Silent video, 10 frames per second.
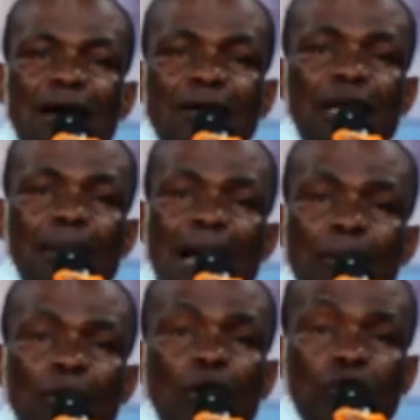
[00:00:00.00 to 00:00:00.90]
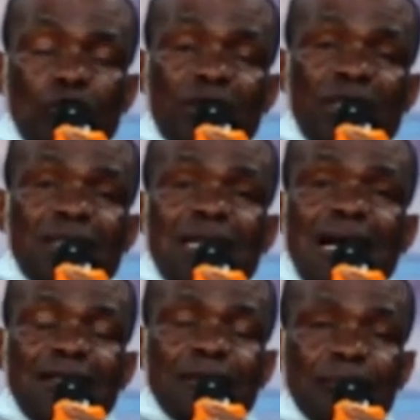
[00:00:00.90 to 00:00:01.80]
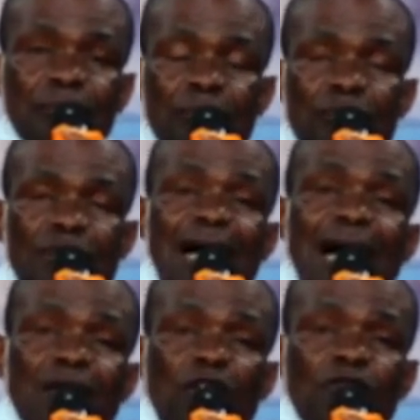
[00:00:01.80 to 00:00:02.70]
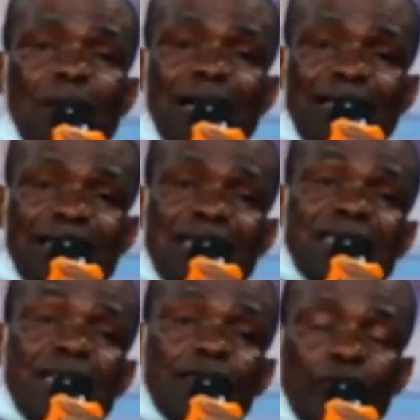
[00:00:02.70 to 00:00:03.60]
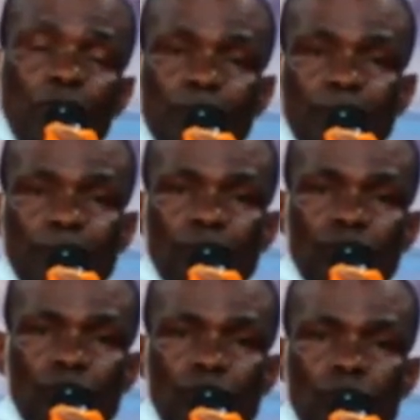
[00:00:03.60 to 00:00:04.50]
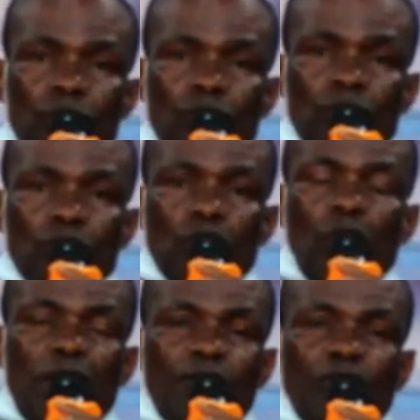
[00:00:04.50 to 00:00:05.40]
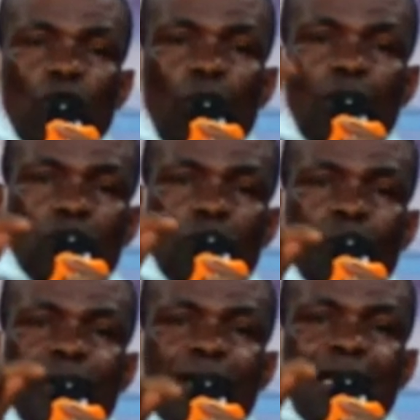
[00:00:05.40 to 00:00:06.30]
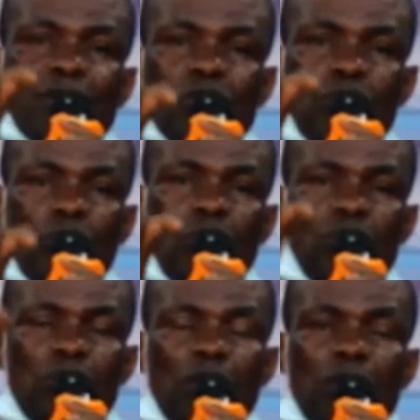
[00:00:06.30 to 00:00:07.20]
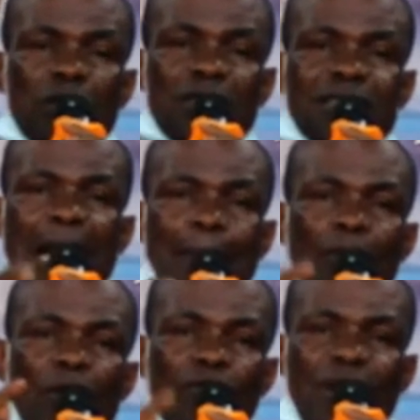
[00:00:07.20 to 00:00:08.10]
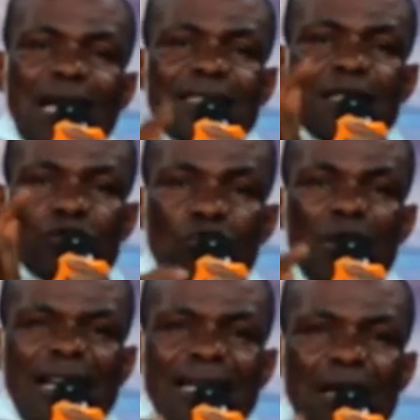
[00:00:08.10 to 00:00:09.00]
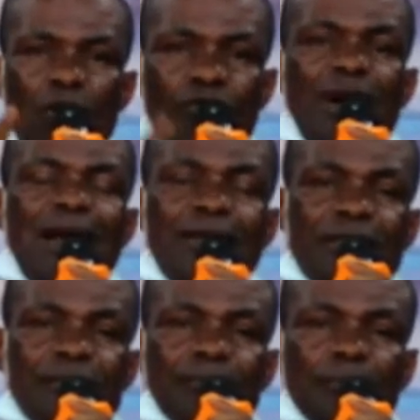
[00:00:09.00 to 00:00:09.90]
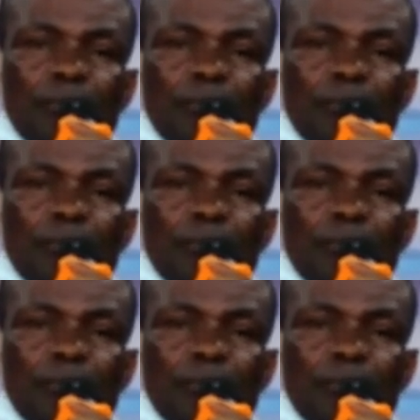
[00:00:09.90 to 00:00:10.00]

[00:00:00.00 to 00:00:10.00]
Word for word: uh, the Bible also says that the heart of man is deceitful. So if you want to be a true disciple of Christ, a true learner of Christ,